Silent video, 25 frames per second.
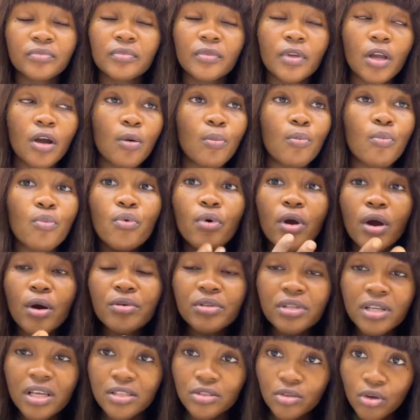
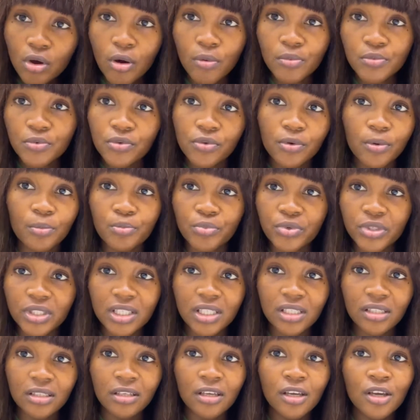wellness comes from
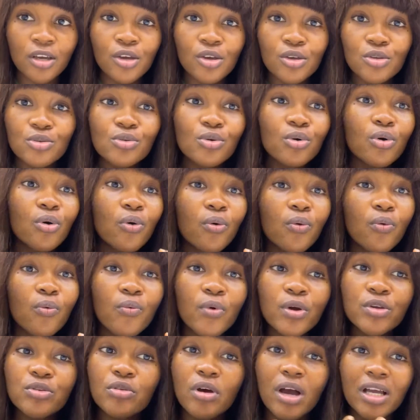within. So
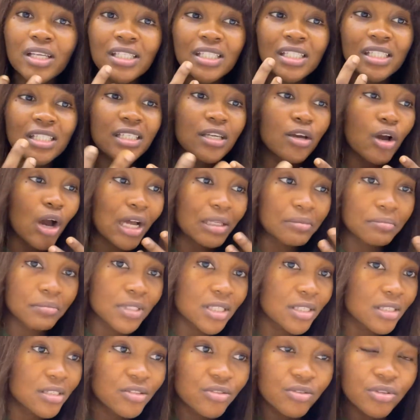when you're actually
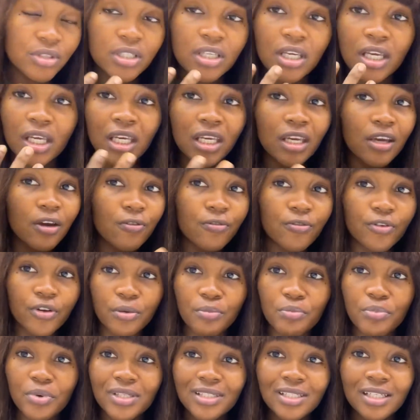administering a care for
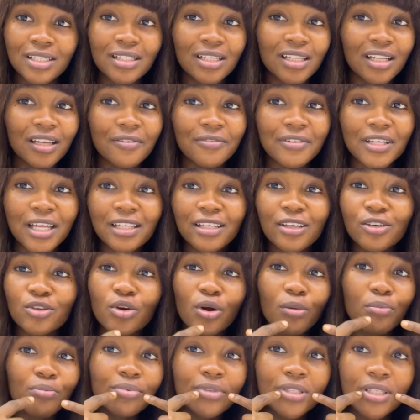a patient and everything, and then
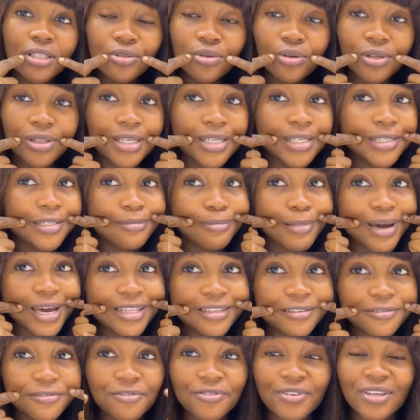you're putting on this
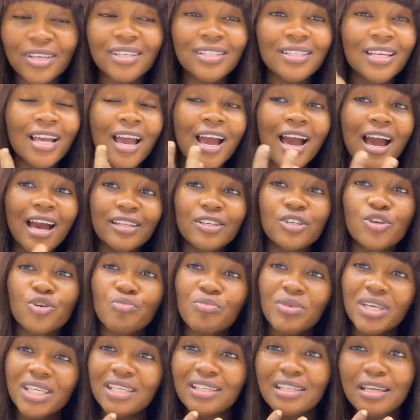smiling face, and then
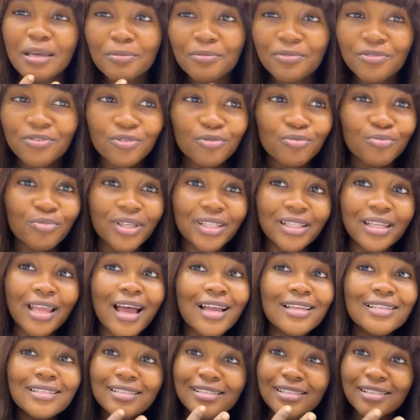you're making them feel
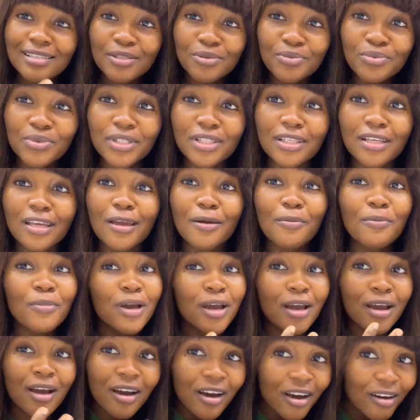better, gisting with
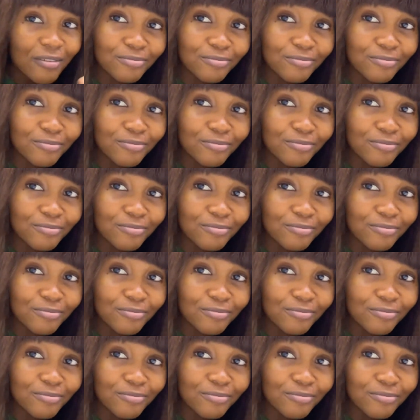them,